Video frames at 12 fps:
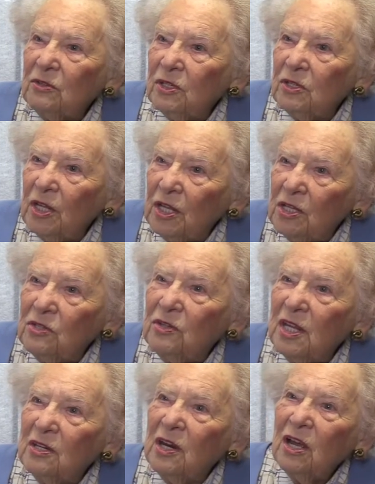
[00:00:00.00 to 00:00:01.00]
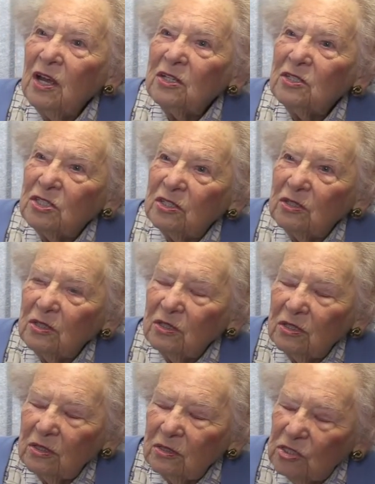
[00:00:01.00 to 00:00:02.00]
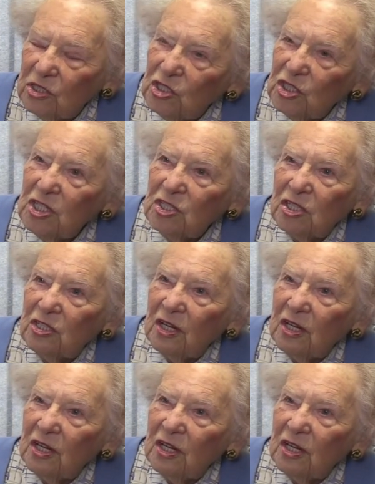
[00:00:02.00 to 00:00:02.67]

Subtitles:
he then suggested,